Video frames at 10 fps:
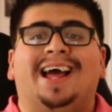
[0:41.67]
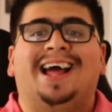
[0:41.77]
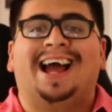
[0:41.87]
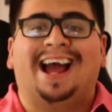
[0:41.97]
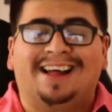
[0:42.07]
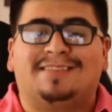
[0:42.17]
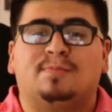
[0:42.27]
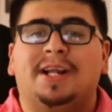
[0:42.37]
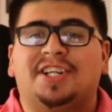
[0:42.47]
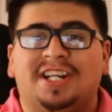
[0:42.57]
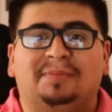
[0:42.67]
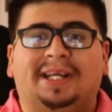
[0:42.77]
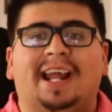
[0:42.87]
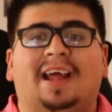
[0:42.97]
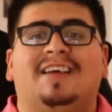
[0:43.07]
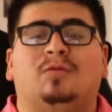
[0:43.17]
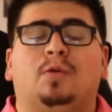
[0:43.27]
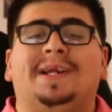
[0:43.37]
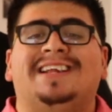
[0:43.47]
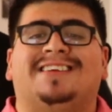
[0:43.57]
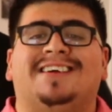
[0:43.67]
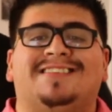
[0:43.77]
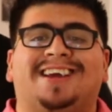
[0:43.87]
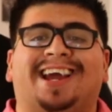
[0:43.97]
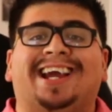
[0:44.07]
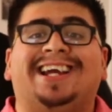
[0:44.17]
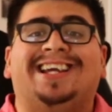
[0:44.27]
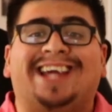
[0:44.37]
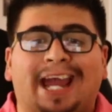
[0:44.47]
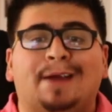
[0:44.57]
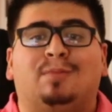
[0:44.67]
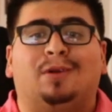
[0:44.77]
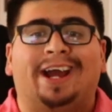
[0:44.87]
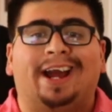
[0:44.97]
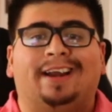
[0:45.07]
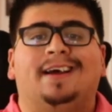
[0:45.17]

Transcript: as mentioned in the beginning, is we'll be discussing a game plan.